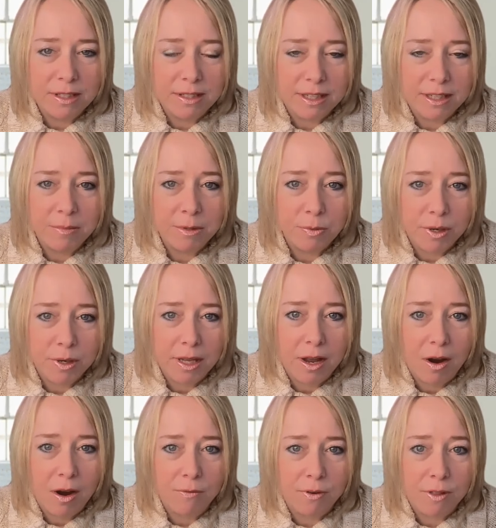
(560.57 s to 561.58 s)
it seems really
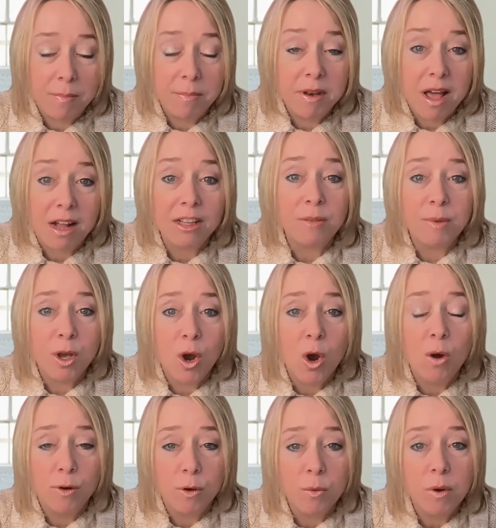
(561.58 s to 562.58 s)
hard for them not to be
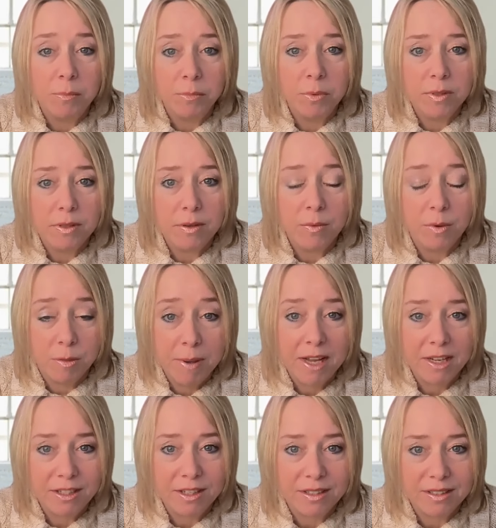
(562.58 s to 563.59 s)
overwhelmed with with
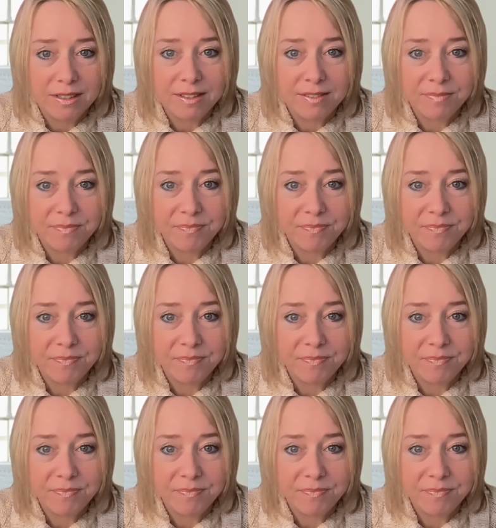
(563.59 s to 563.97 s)
patients.